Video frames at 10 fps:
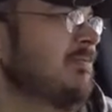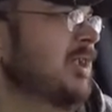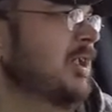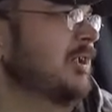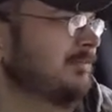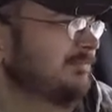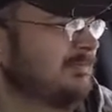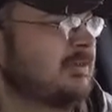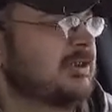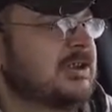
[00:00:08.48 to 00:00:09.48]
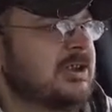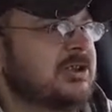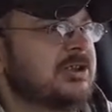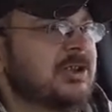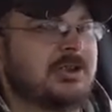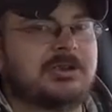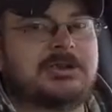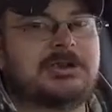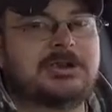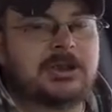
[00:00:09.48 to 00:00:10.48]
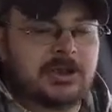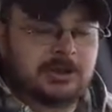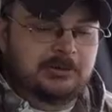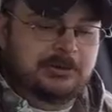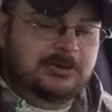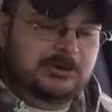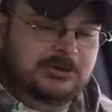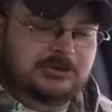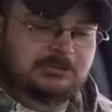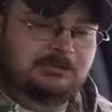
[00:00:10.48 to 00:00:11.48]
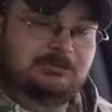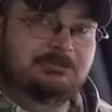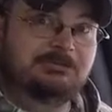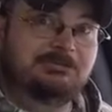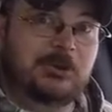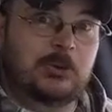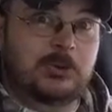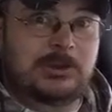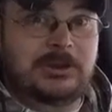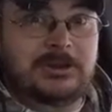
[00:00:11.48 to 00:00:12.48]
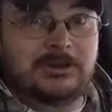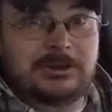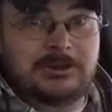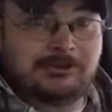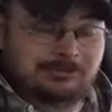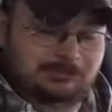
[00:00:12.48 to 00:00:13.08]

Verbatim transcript: Can't kickstart the shit out of this quarantine shit.